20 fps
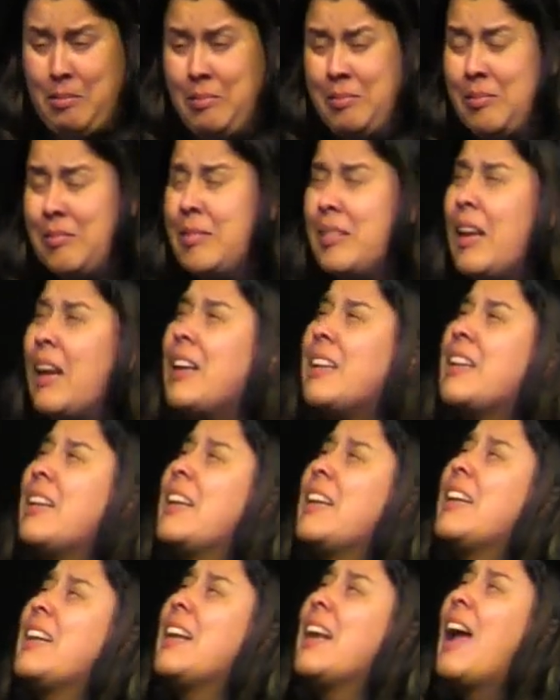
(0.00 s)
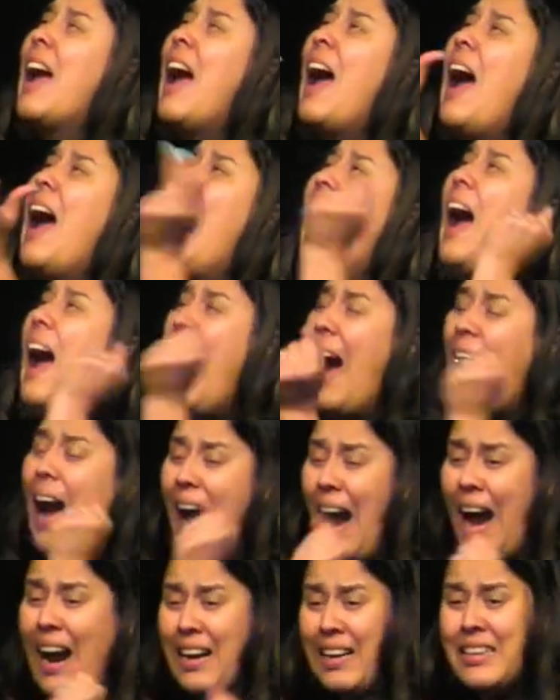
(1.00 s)
my God, Thomas
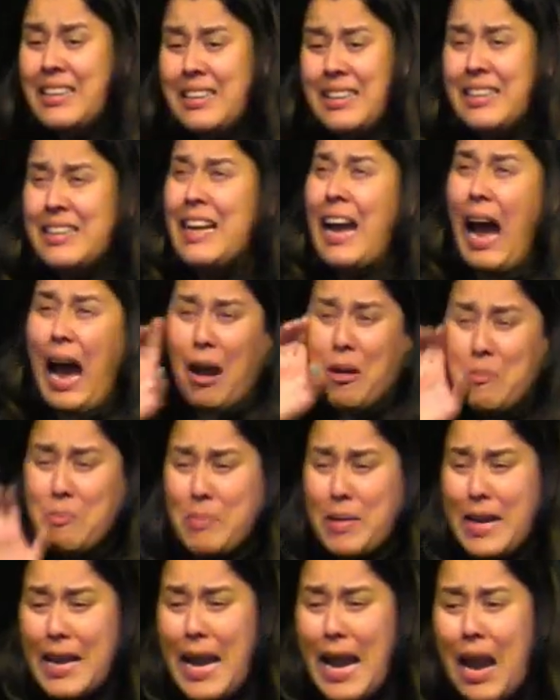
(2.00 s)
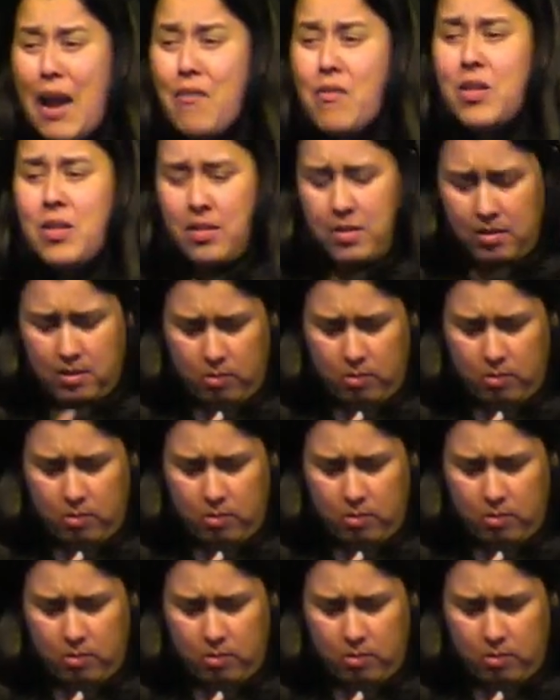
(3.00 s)
exclaimed. Then